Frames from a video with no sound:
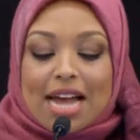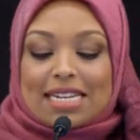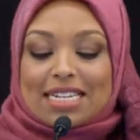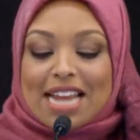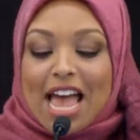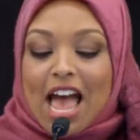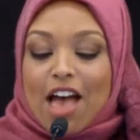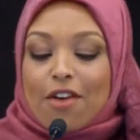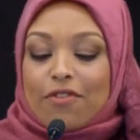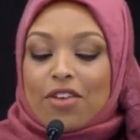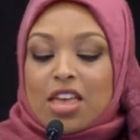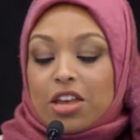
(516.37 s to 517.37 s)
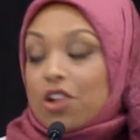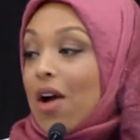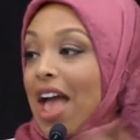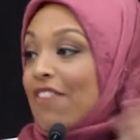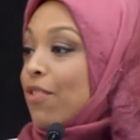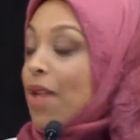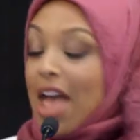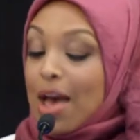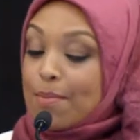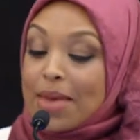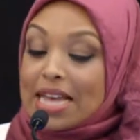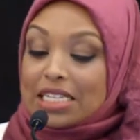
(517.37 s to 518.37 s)
I didn't have, I have
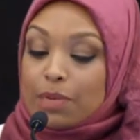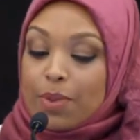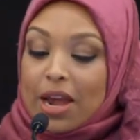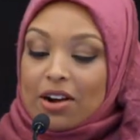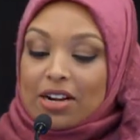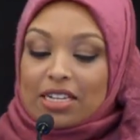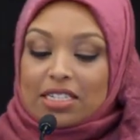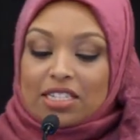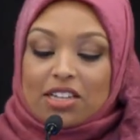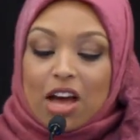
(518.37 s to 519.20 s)
amazing parents,